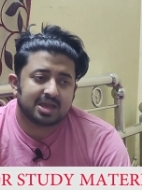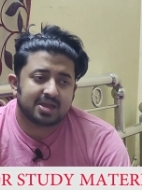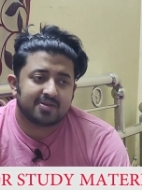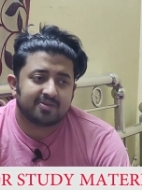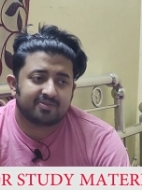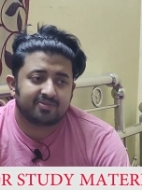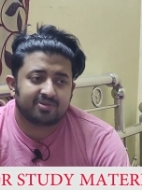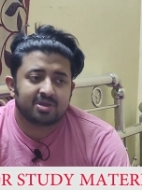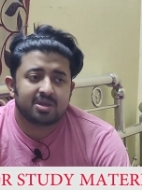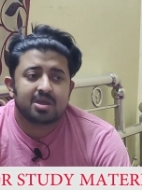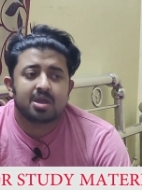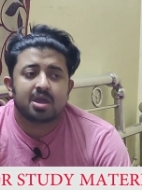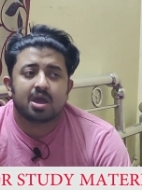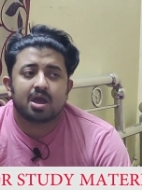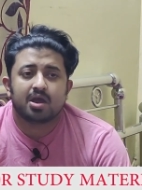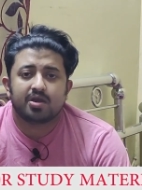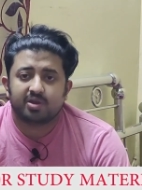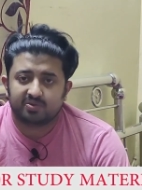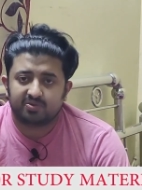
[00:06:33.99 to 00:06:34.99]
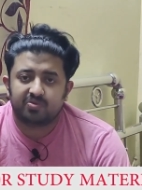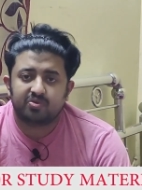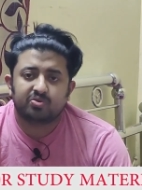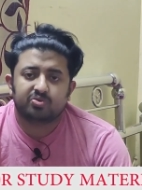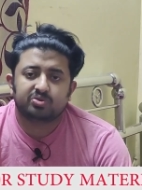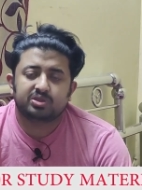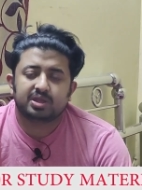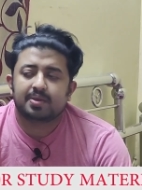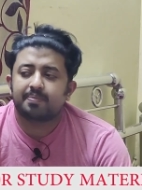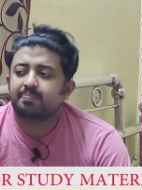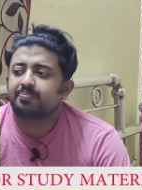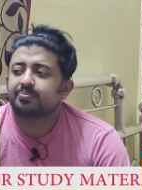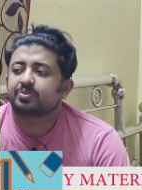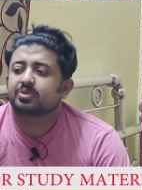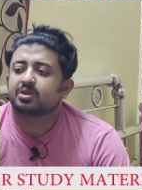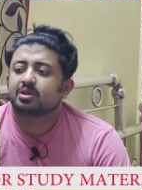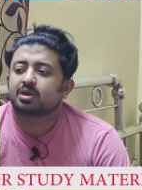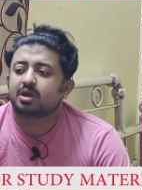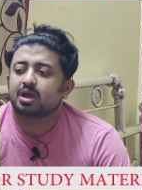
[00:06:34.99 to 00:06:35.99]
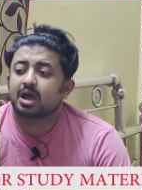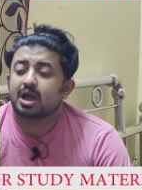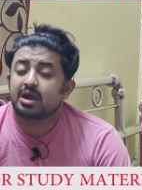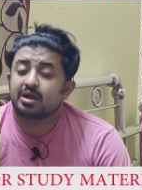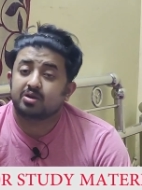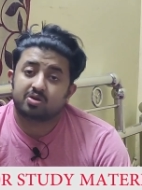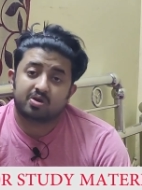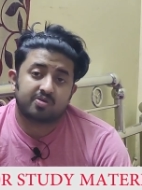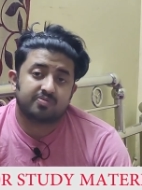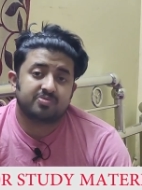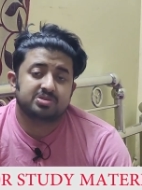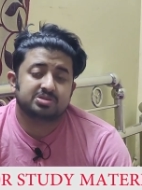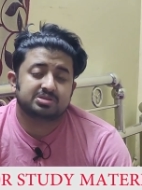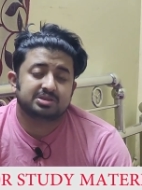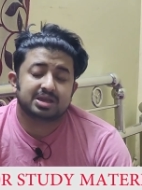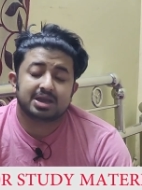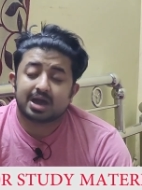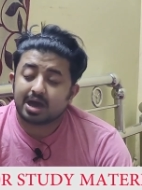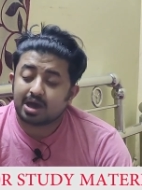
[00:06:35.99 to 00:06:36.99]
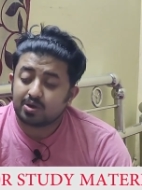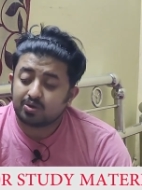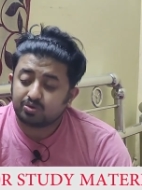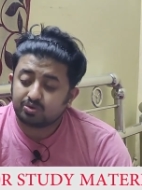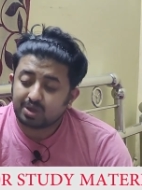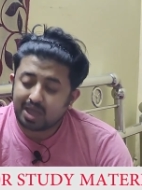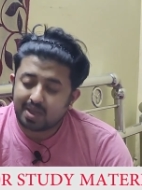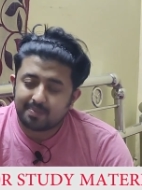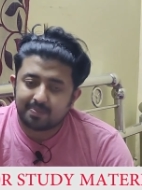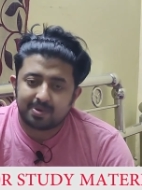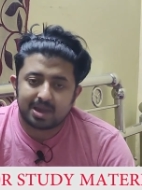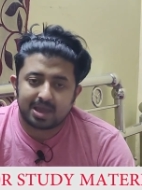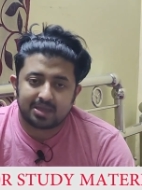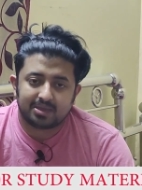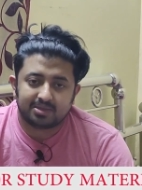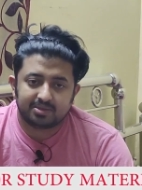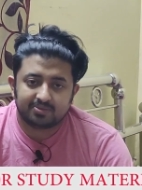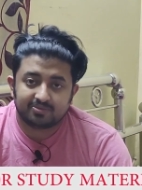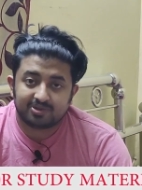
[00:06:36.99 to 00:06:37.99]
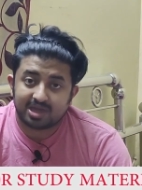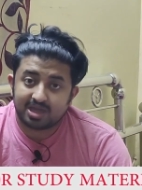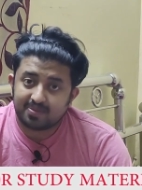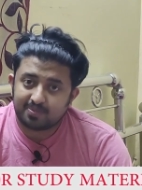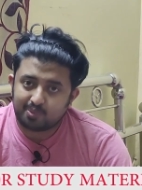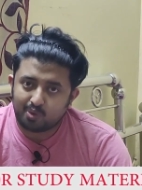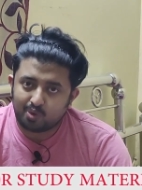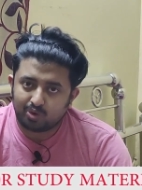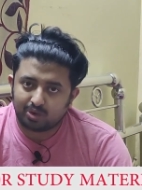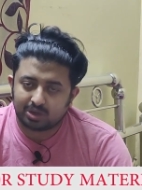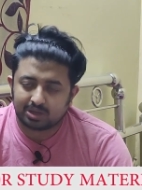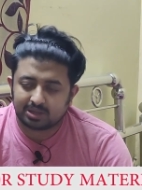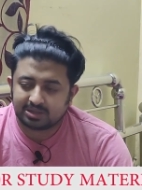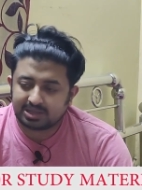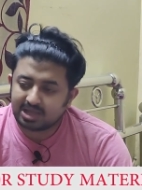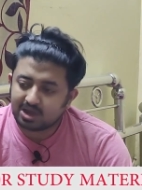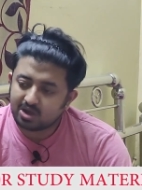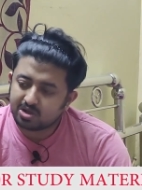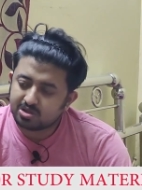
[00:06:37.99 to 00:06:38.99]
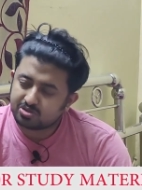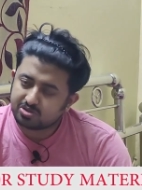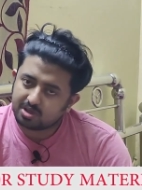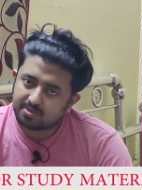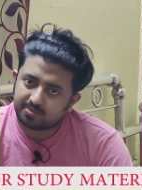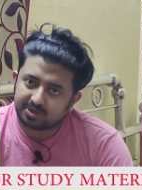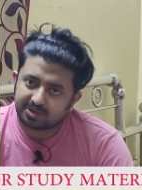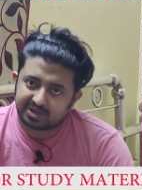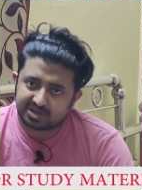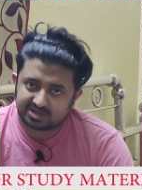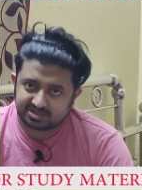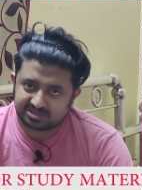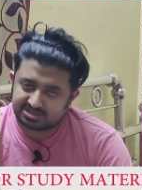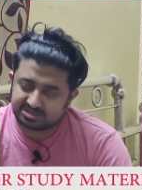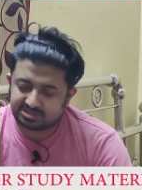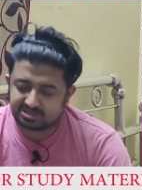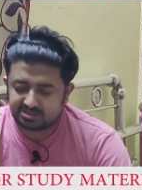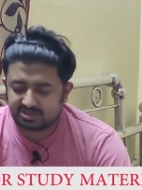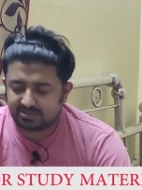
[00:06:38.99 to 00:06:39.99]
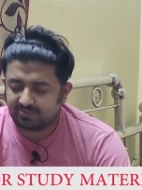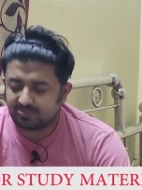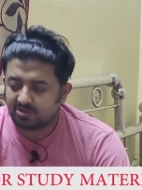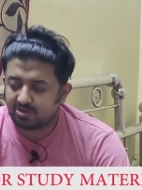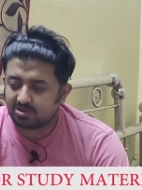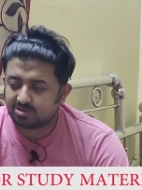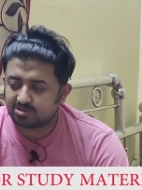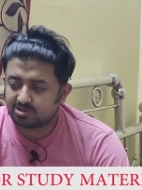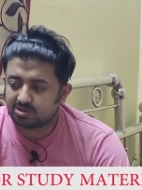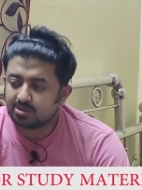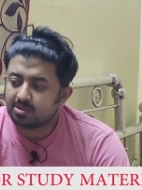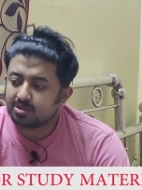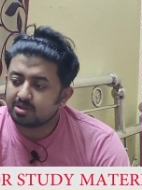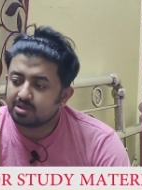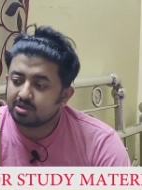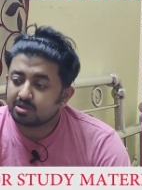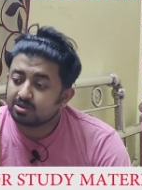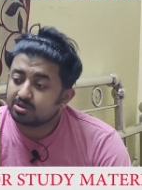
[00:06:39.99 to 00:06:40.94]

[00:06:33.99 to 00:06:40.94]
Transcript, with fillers: I have reviewed them, and obviously how to apply via portal. There also you have to attach the CV also.